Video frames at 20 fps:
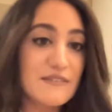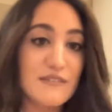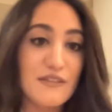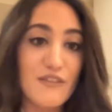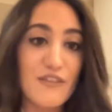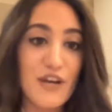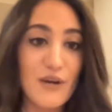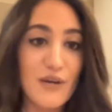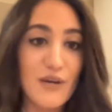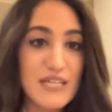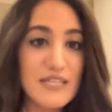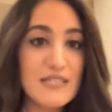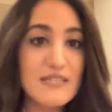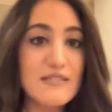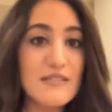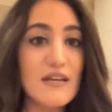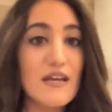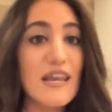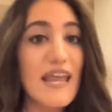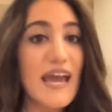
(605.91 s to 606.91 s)
there
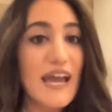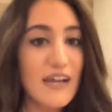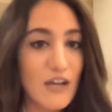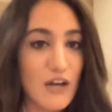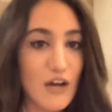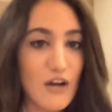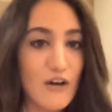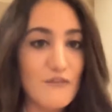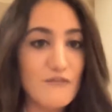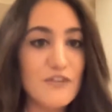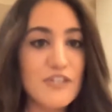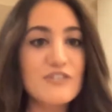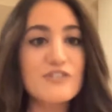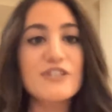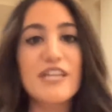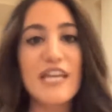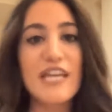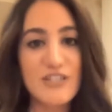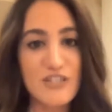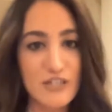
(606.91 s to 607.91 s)
is a lack of
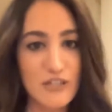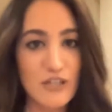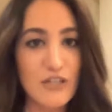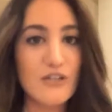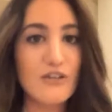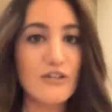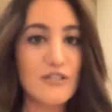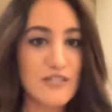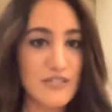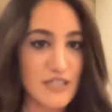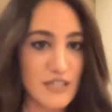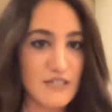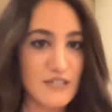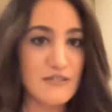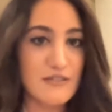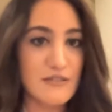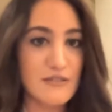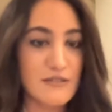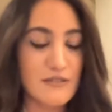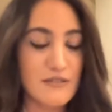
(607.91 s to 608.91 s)
international
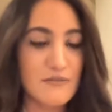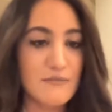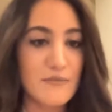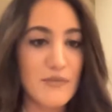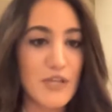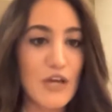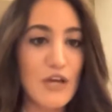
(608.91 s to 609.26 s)
consensus.